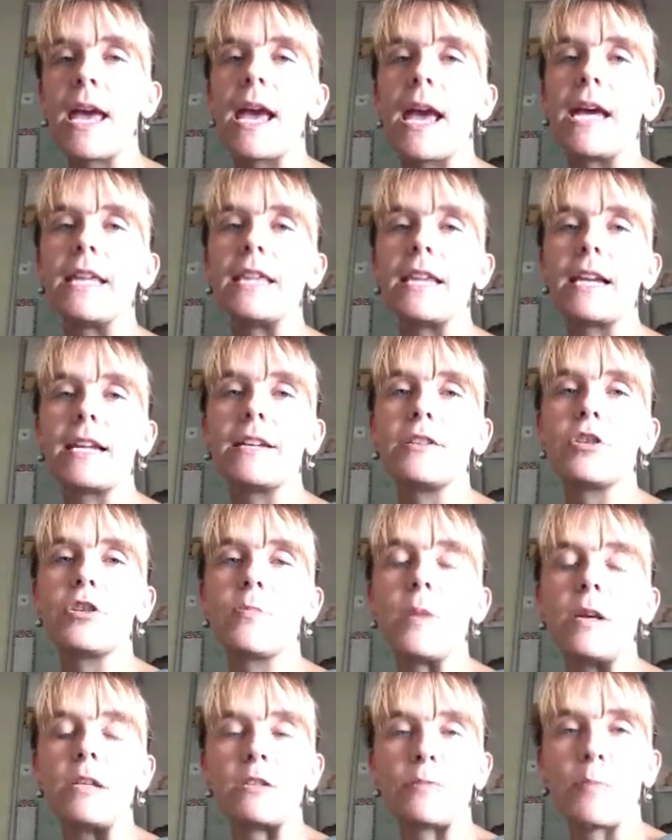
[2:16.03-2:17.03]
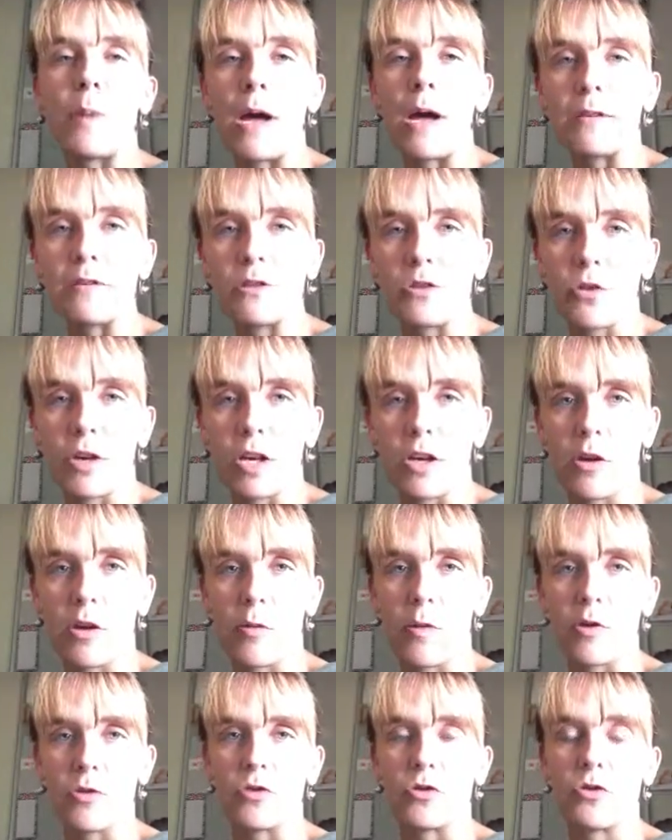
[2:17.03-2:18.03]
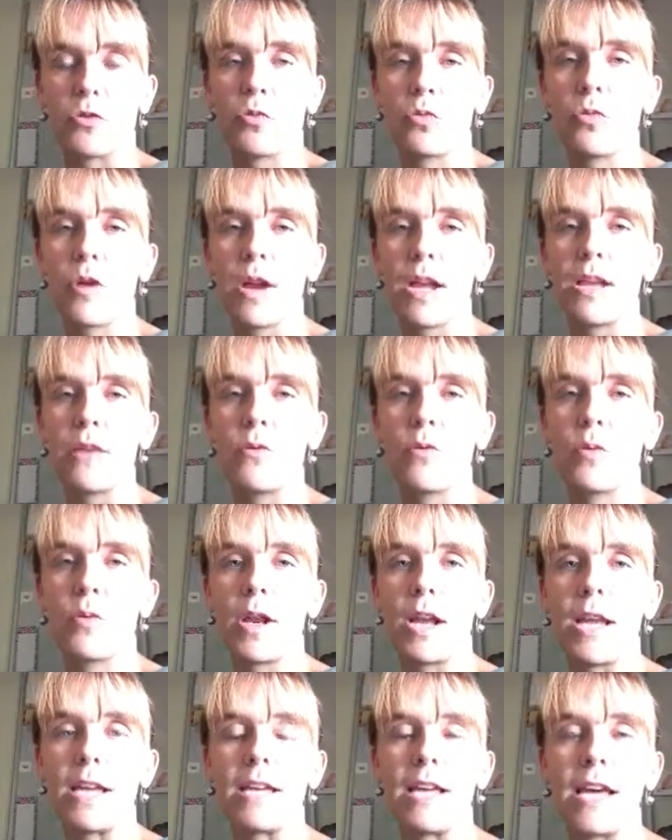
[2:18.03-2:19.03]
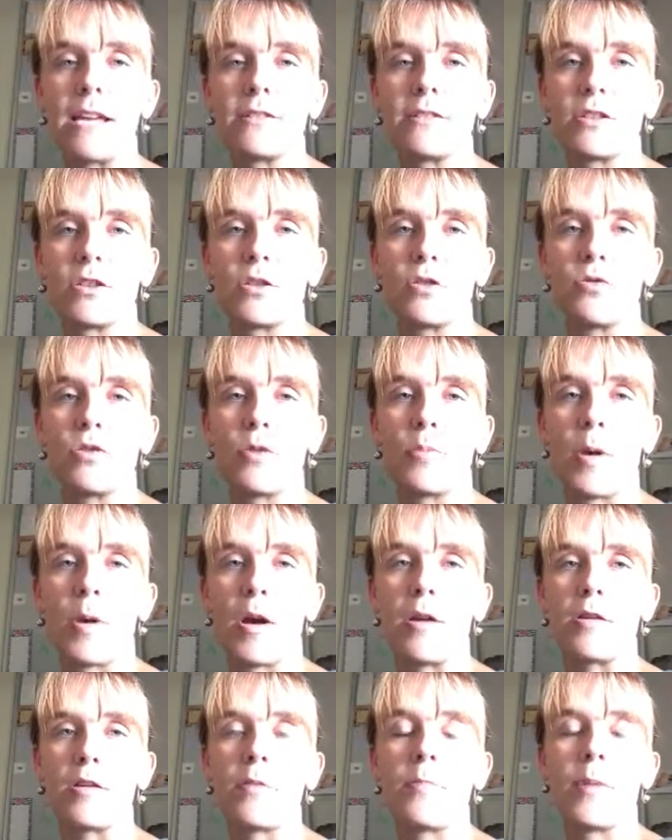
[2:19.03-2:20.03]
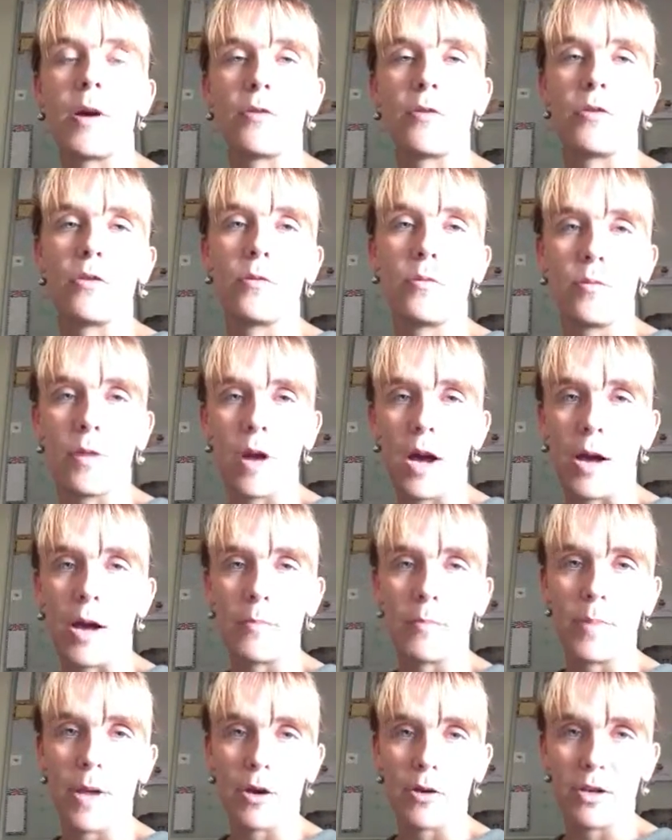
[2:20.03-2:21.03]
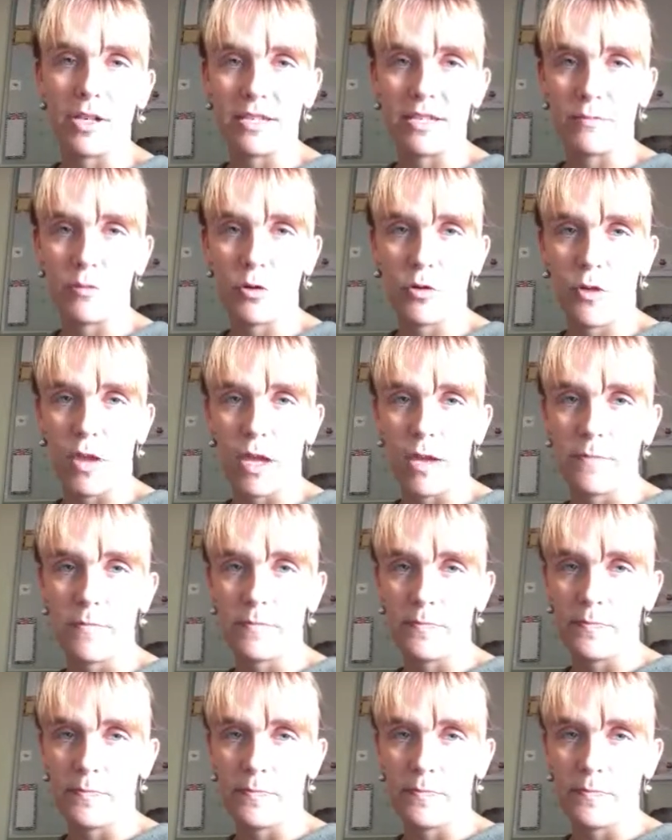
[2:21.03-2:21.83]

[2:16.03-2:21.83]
And then I do my sponsoring commercial right when I get to the part about the berry smoothie.